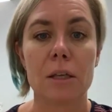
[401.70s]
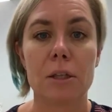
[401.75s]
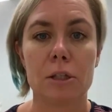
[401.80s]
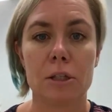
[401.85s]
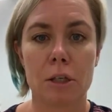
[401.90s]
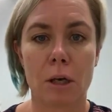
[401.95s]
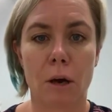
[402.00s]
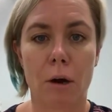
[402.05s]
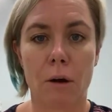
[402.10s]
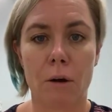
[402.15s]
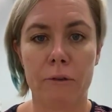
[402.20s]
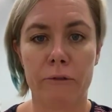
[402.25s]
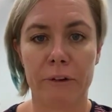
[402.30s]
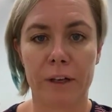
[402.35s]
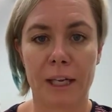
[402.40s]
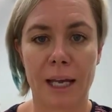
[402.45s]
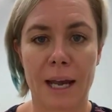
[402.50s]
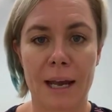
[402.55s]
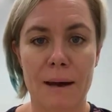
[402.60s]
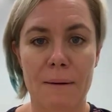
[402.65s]
to
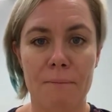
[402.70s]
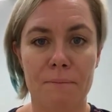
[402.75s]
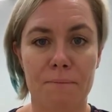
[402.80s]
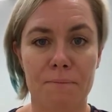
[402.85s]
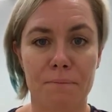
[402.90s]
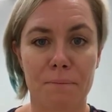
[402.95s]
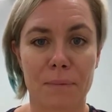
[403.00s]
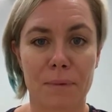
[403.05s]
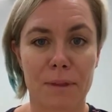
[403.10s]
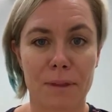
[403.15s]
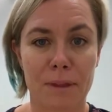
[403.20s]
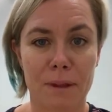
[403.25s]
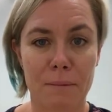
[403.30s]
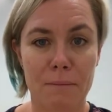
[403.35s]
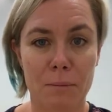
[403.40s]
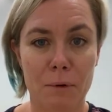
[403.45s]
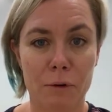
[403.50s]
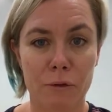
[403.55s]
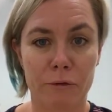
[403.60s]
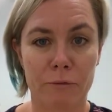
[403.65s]
overcome the
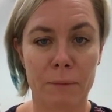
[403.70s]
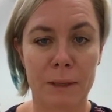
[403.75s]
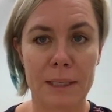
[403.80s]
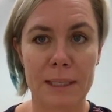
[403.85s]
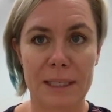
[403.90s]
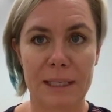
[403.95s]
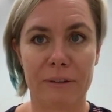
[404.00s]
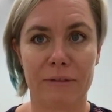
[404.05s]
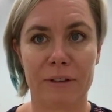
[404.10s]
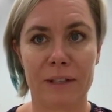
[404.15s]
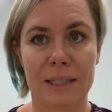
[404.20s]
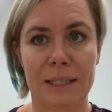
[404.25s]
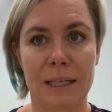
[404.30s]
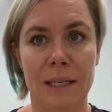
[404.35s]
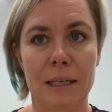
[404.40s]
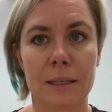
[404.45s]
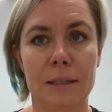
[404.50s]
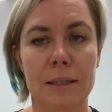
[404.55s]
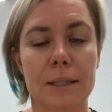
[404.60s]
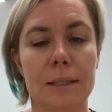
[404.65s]
movement
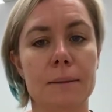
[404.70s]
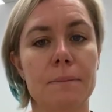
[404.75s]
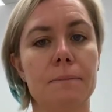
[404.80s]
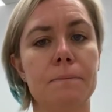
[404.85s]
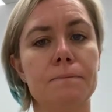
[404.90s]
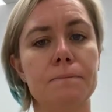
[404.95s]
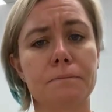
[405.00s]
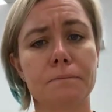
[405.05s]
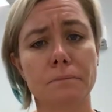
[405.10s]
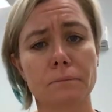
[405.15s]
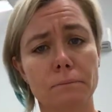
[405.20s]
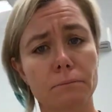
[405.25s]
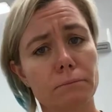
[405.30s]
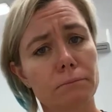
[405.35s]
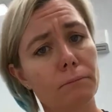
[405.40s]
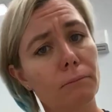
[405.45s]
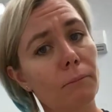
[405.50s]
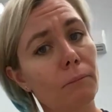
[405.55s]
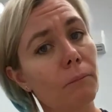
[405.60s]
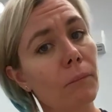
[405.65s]
deficits.
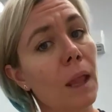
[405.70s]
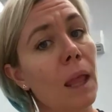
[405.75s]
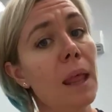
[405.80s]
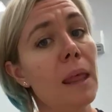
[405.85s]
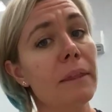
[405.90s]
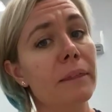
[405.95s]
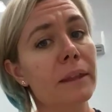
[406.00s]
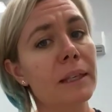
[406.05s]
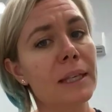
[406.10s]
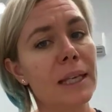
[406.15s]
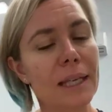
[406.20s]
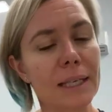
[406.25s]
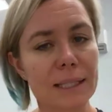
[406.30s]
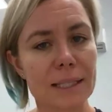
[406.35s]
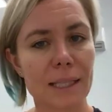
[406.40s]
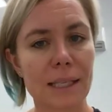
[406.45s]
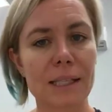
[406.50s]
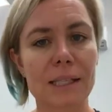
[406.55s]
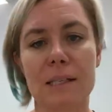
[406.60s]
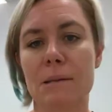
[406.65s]
The next
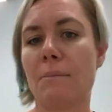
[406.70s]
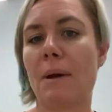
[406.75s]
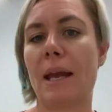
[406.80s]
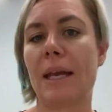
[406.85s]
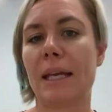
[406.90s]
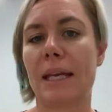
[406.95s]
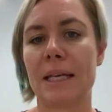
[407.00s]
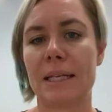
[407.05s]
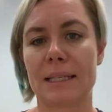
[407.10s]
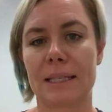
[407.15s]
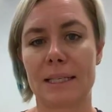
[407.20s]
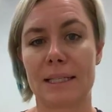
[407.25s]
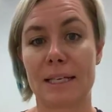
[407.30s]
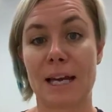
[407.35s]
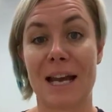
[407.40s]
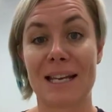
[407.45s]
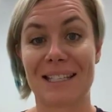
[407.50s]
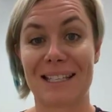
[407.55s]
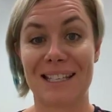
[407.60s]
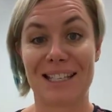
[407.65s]
thing to make
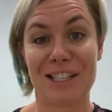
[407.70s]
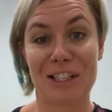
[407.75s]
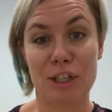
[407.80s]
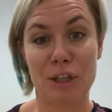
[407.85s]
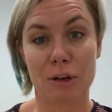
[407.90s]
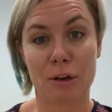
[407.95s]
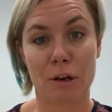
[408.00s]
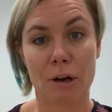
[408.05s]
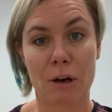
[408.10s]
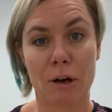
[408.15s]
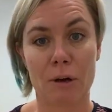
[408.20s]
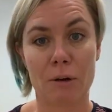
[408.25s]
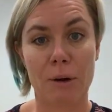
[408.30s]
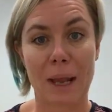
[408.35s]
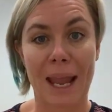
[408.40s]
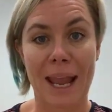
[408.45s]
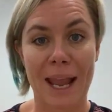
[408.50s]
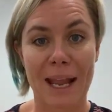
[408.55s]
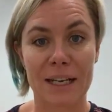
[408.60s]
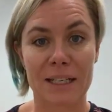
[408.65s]
exercises
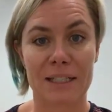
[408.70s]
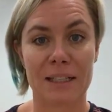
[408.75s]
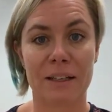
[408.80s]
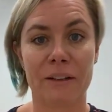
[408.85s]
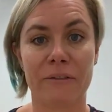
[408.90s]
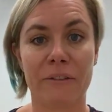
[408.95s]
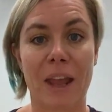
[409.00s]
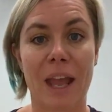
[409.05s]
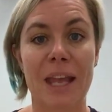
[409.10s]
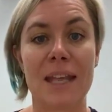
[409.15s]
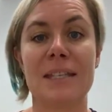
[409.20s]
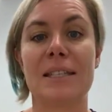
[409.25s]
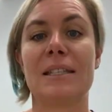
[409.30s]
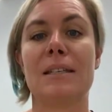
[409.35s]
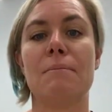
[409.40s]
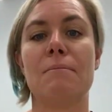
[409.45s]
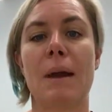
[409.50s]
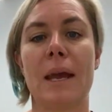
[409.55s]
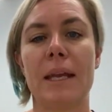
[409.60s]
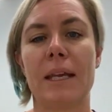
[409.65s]
neuroactive is to
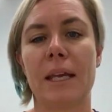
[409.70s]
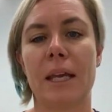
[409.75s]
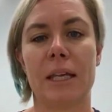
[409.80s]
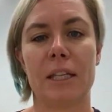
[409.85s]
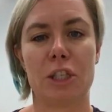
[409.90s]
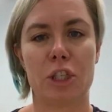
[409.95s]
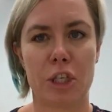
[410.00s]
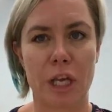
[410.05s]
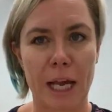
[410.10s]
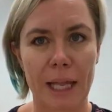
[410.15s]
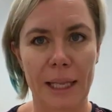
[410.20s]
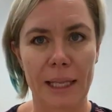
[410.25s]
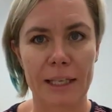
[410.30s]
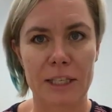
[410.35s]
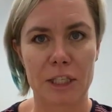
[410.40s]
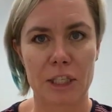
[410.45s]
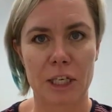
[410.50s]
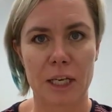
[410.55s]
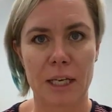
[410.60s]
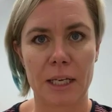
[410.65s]
make it
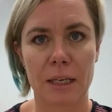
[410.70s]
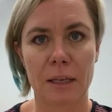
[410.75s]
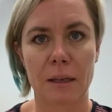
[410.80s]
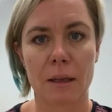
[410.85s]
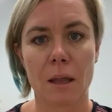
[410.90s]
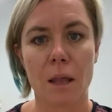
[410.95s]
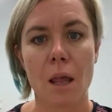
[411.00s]
challenging.